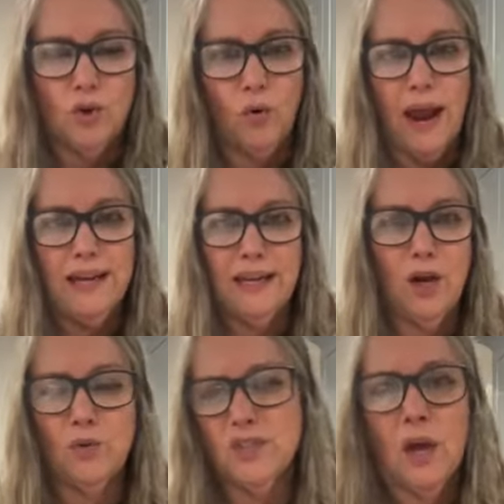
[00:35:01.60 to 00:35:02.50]

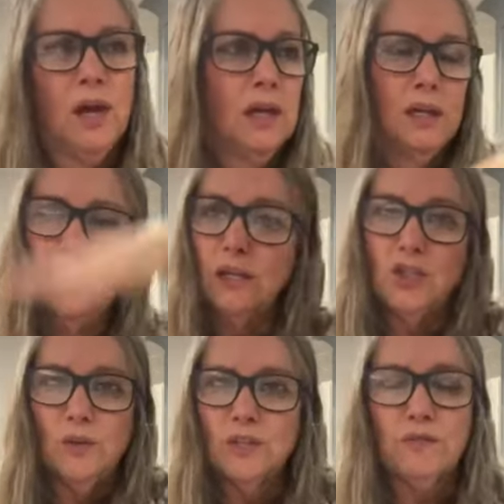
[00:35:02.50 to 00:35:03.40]
grandiose, gonna
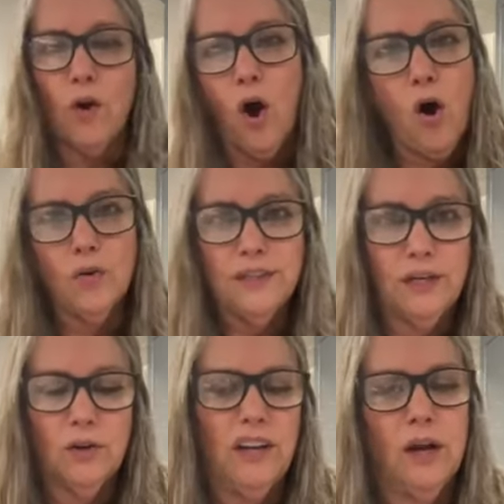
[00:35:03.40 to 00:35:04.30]
do this for all
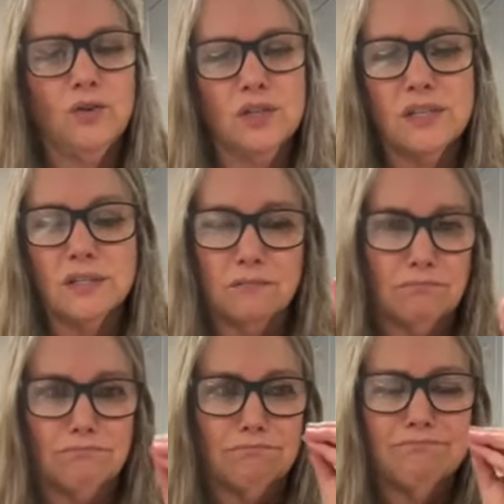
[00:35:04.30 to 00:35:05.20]
year, you know, just
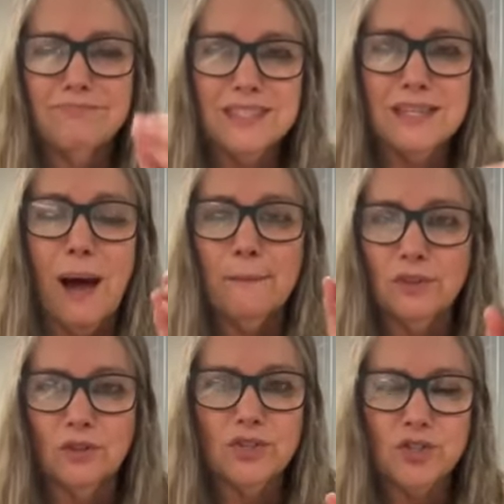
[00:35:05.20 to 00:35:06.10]
some
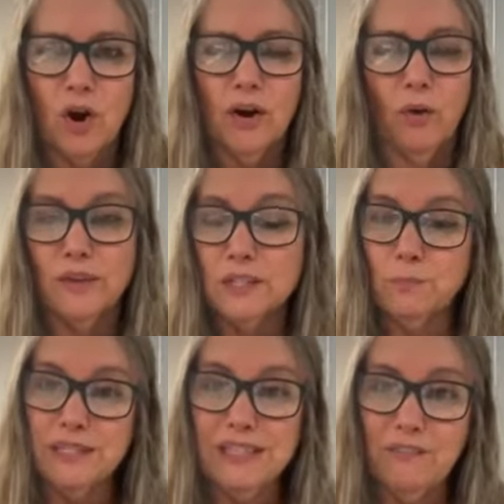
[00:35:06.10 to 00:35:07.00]
little star goal that's
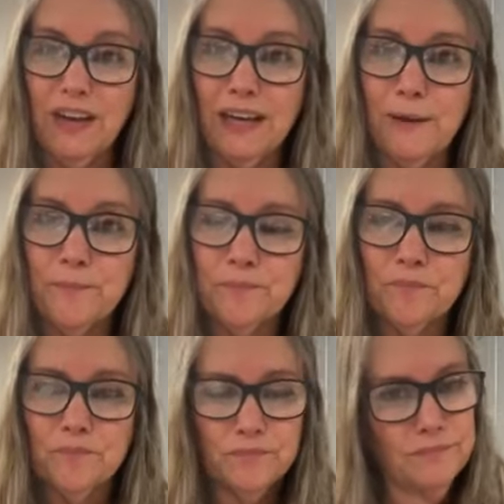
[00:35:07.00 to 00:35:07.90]
specific,
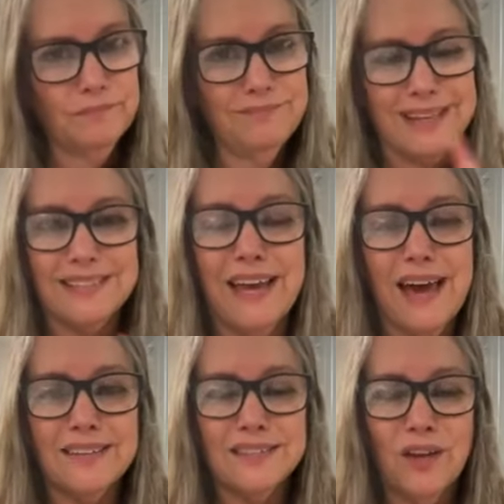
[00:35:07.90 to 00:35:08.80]
that's the
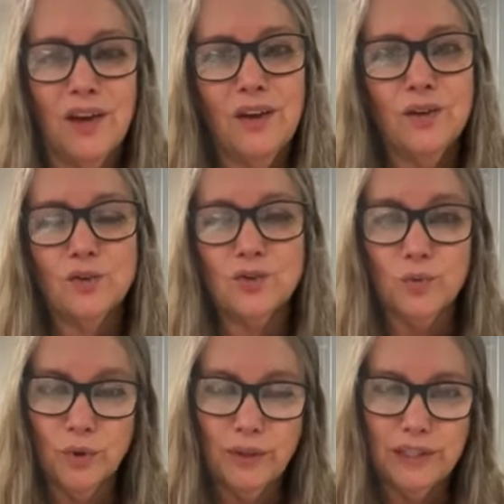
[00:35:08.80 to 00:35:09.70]
S,
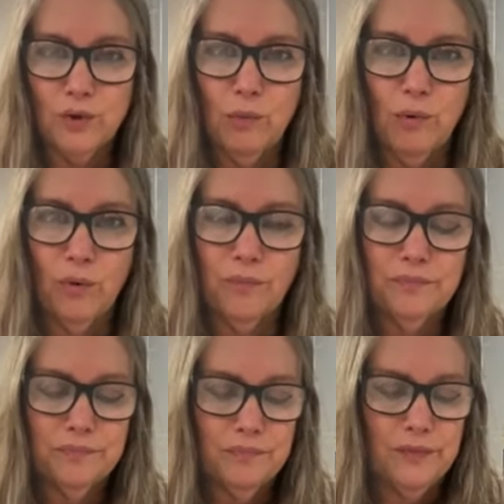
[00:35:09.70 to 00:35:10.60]
truly doable
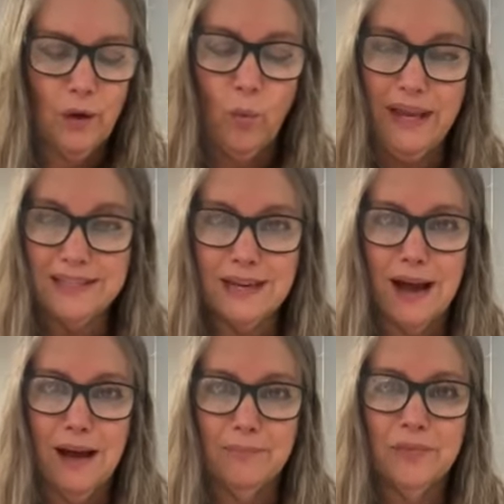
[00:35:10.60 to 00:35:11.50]
in a week's
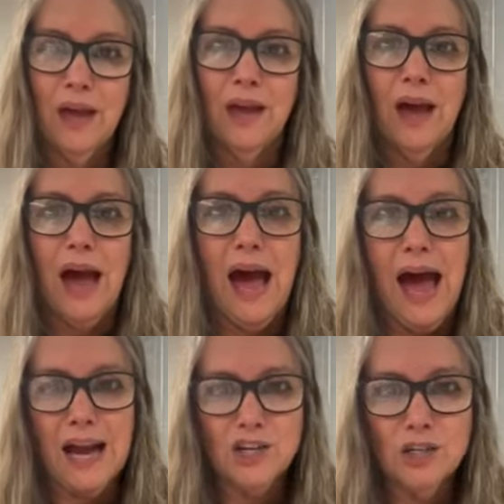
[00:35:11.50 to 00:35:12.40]
time,
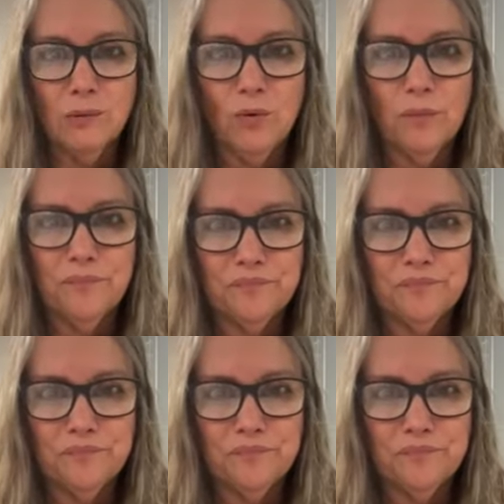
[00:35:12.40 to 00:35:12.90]
actionable,